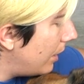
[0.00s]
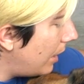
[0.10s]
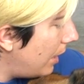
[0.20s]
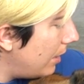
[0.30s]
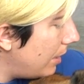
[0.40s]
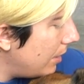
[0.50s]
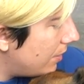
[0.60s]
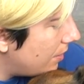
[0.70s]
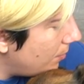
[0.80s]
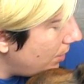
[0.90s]
it
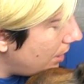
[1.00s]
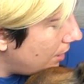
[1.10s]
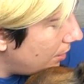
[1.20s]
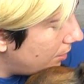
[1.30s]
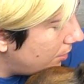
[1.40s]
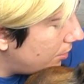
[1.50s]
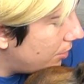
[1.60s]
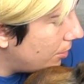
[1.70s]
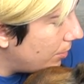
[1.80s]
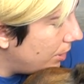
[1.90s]
needs to be
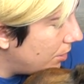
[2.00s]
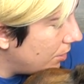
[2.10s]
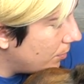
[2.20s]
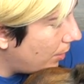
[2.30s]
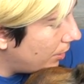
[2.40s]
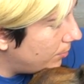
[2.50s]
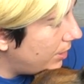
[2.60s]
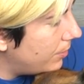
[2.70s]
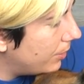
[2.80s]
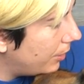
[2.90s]
to reach this bottom
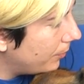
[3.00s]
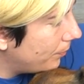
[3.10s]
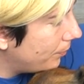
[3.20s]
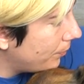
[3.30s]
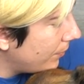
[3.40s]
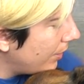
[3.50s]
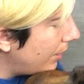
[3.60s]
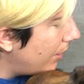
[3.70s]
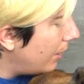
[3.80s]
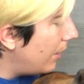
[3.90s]
D-ring.
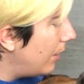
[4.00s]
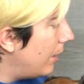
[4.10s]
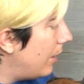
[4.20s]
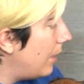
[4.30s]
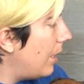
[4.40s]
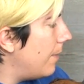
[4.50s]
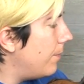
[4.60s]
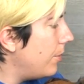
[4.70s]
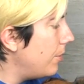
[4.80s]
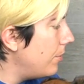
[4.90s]
If
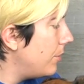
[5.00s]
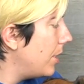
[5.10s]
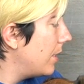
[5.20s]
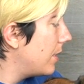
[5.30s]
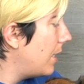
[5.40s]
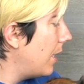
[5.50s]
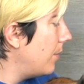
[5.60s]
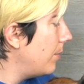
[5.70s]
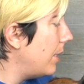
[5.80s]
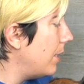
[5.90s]
you just tell
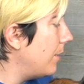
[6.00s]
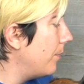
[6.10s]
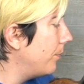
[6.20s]
me,